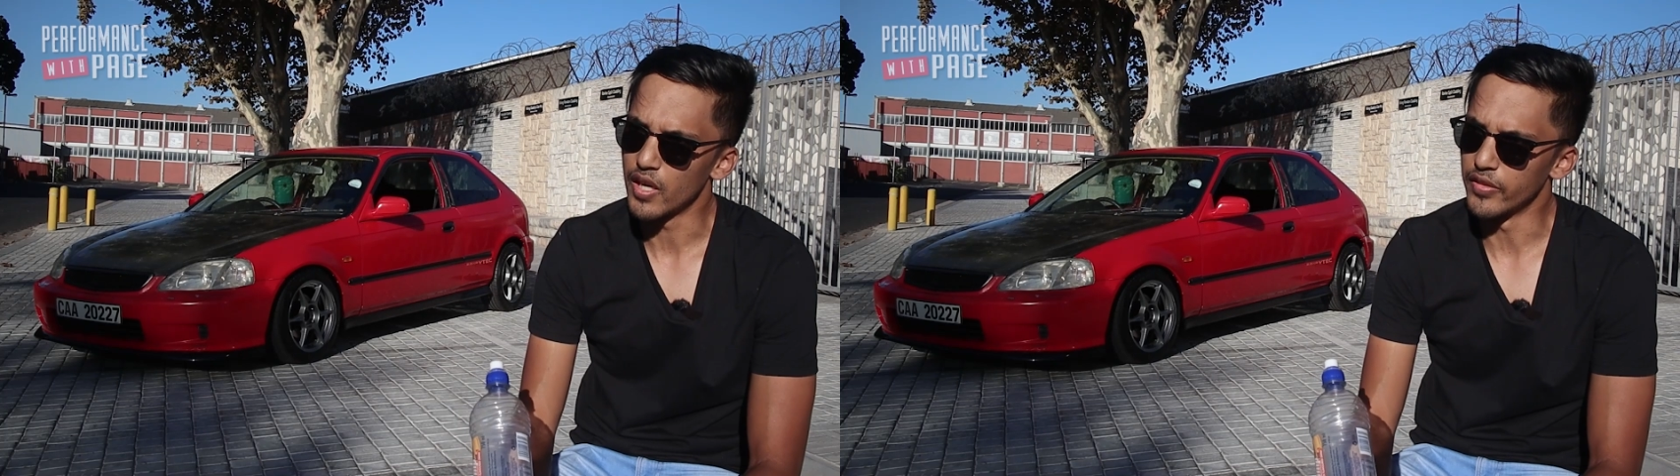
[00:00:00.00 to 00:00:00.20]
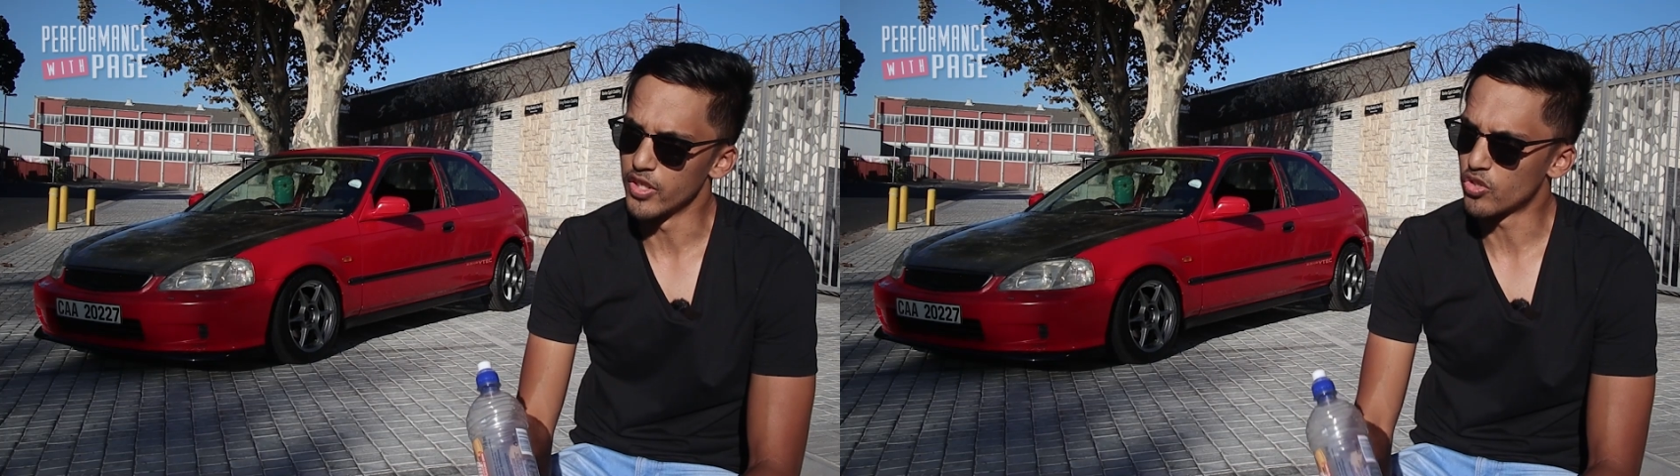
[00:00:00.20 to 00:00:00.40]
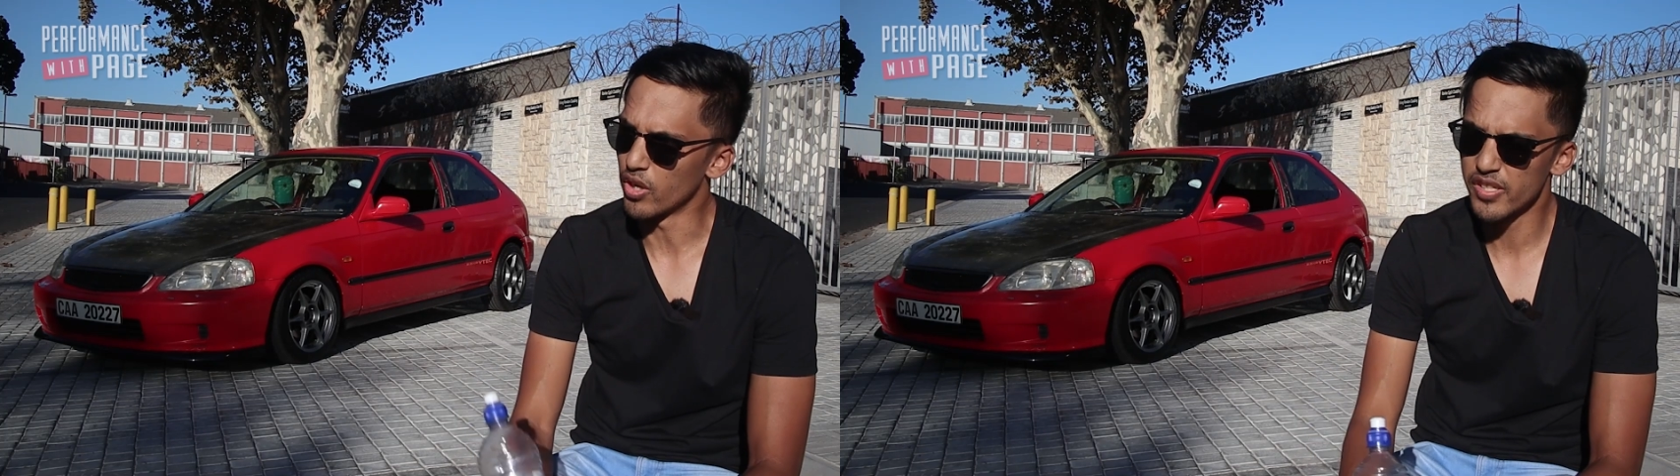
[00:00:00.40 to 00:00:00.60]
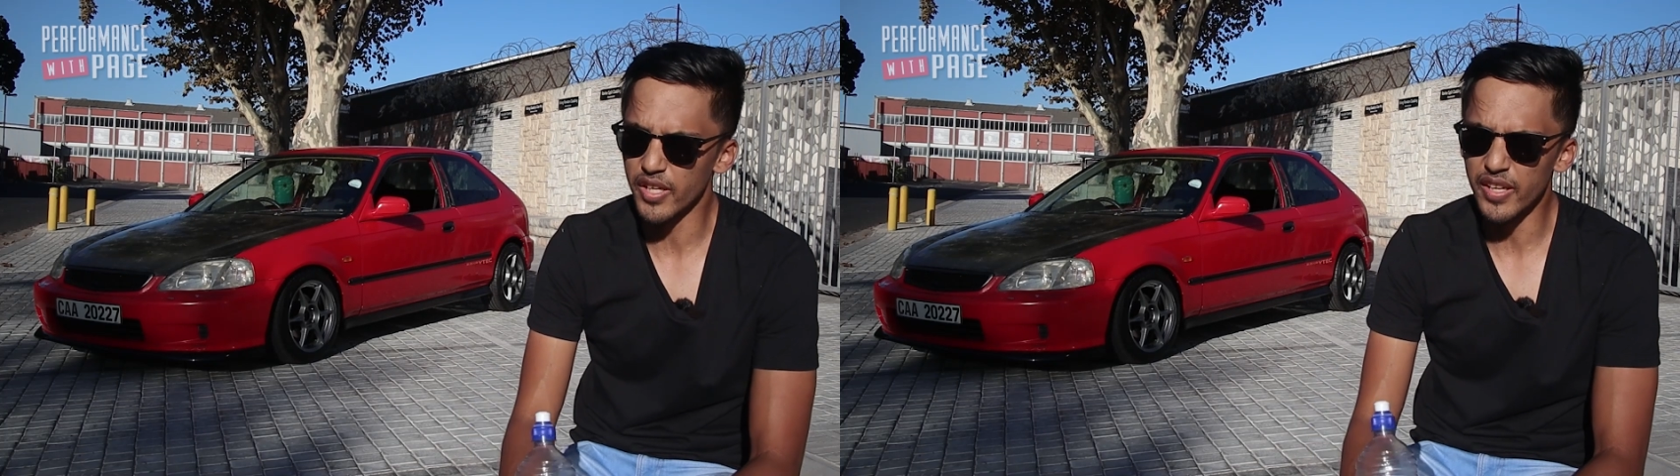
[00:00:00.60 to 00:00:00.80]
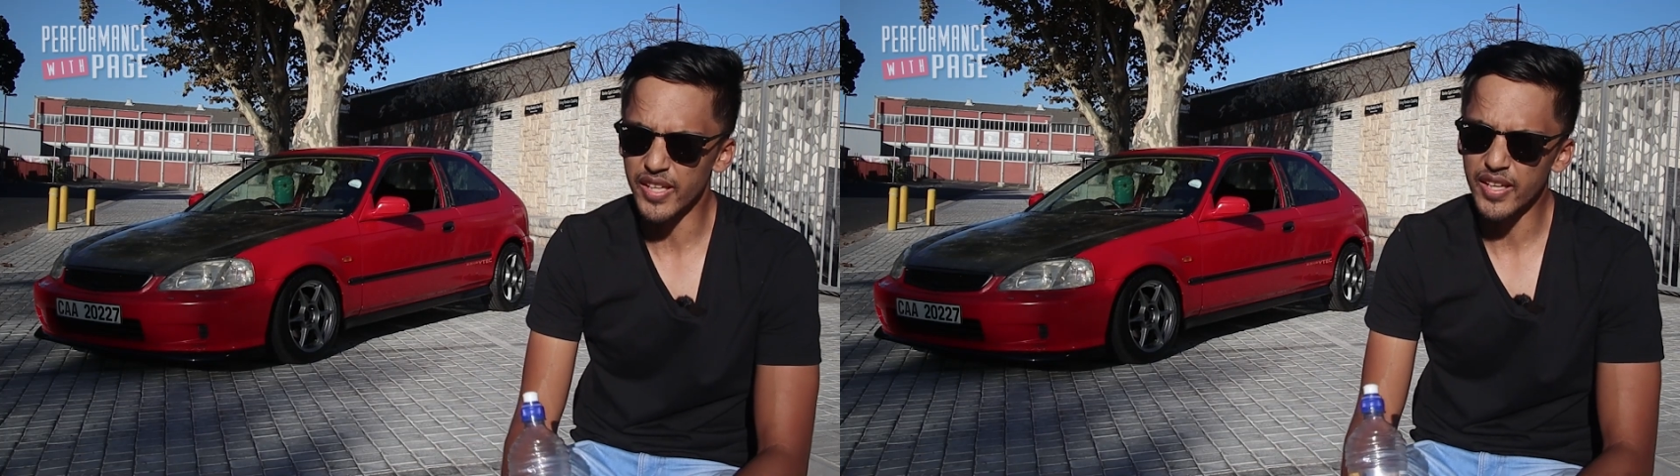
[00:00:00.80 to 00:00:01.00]
And then it's got a
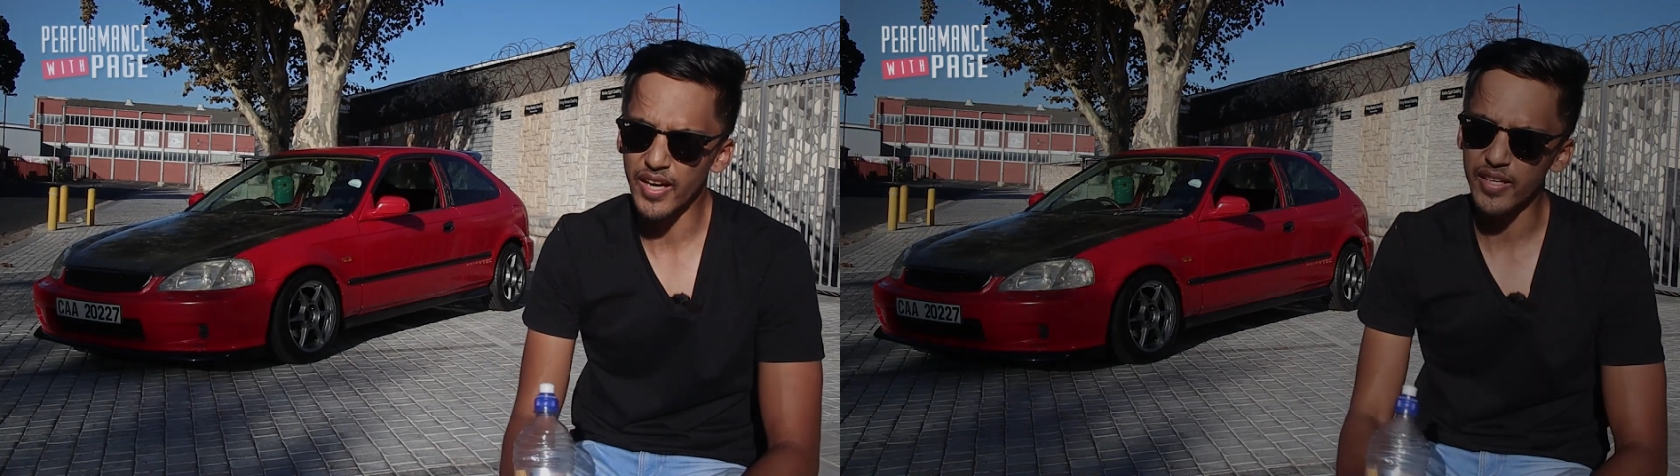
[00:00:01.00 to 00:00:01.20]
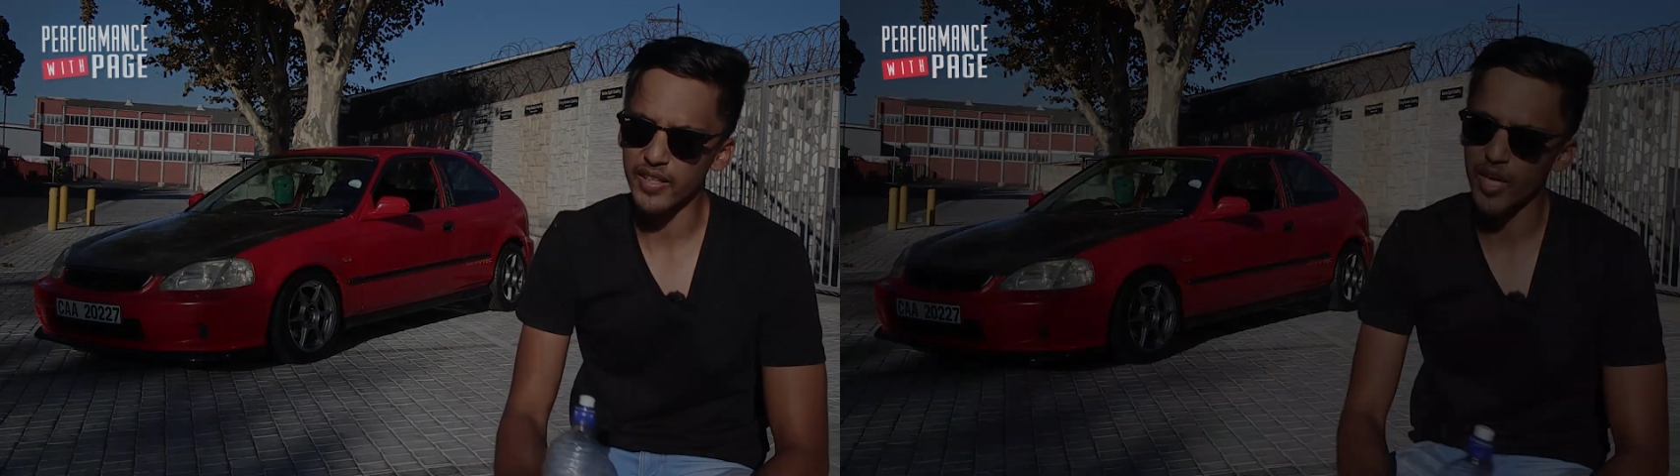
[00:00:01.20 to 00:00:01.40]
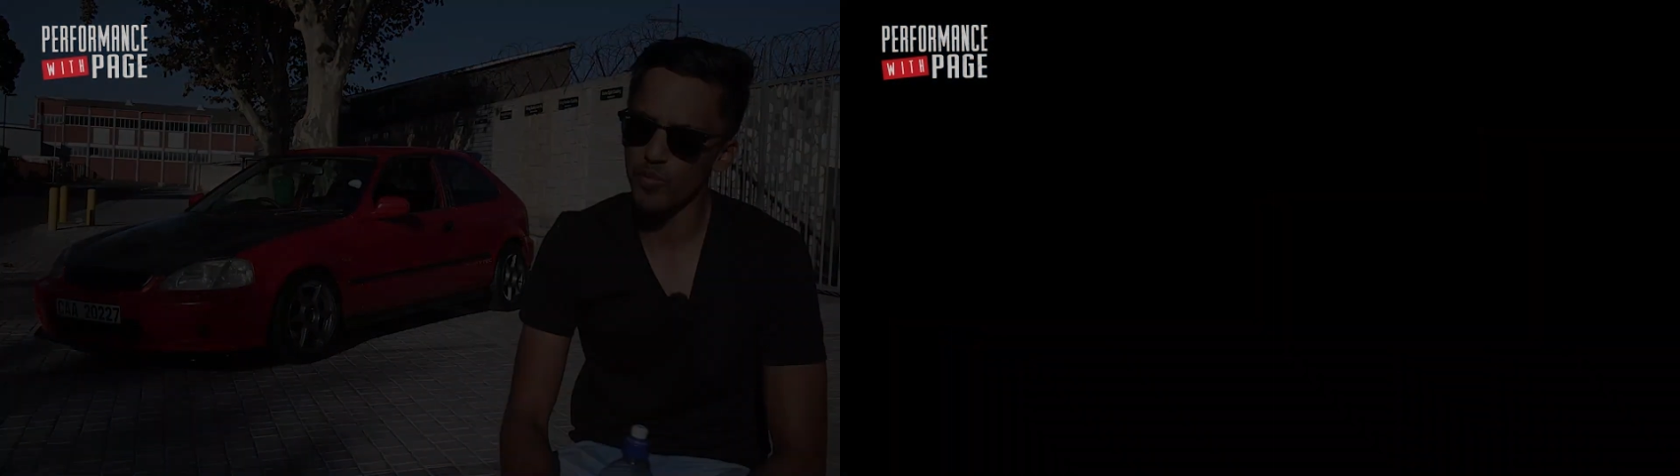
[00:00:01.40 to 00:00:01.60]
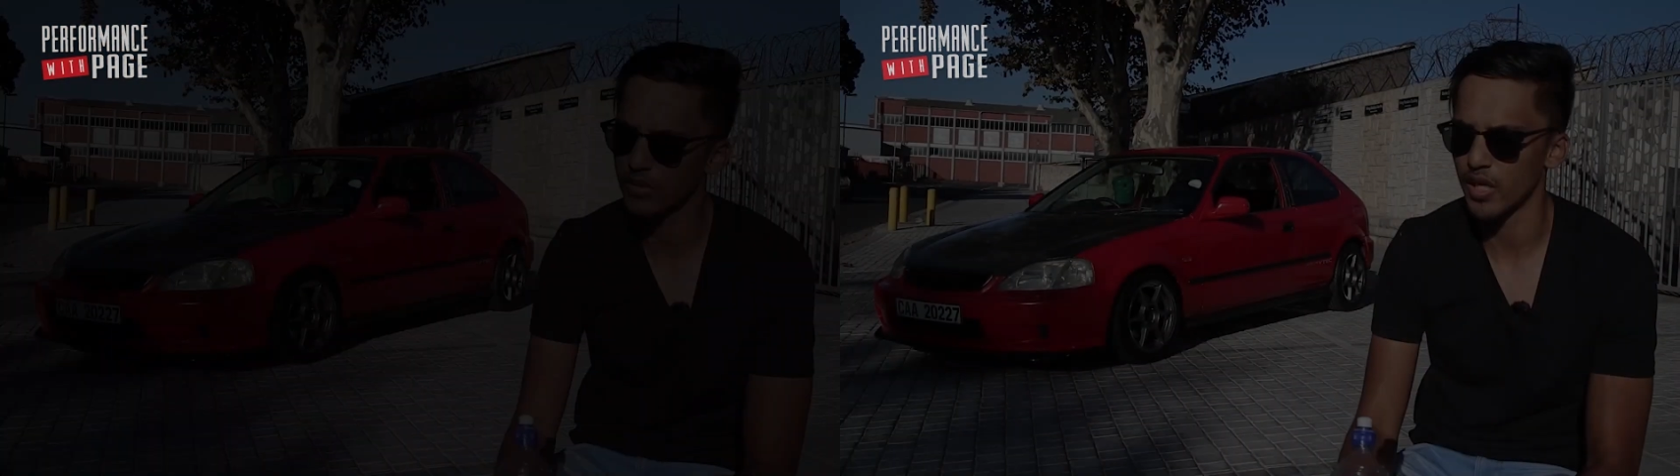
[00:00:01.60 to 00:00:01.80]
set of regrind cams.